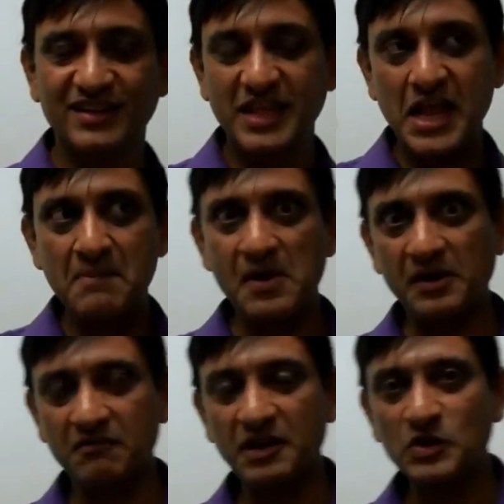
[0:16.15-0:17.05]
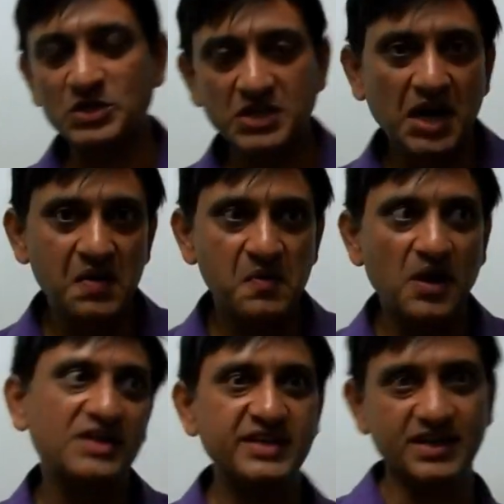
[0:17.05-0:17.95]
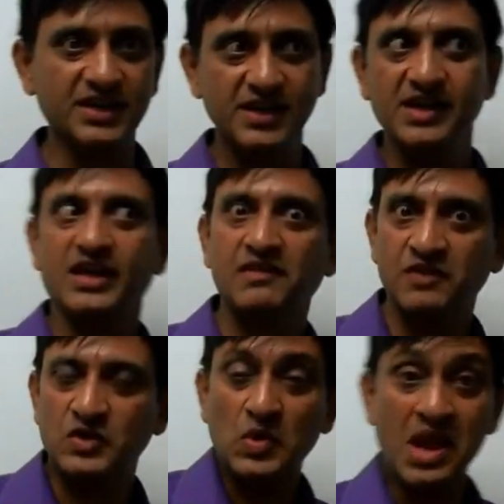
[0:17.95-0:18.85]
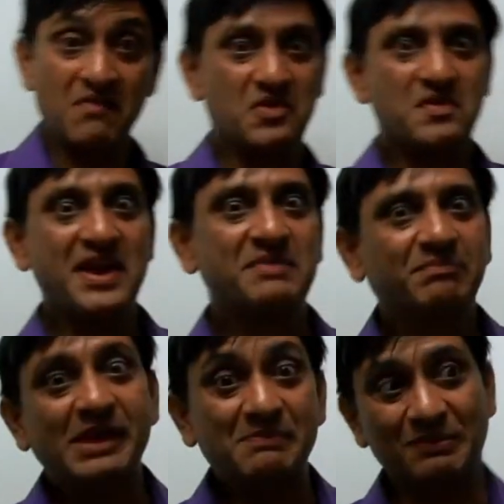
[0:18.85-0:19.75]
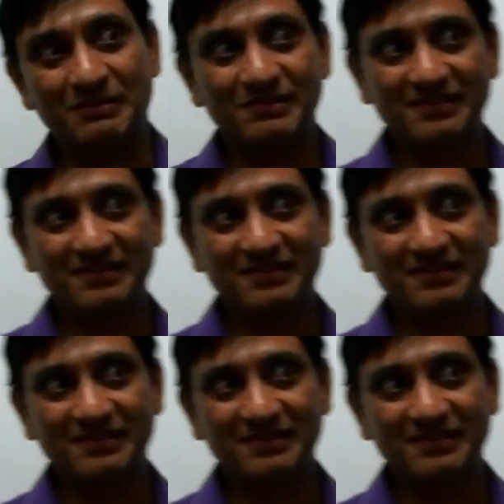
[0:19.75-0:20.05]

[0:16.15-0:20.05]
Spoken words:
Think about it. When you start a project, if you don't have the right people,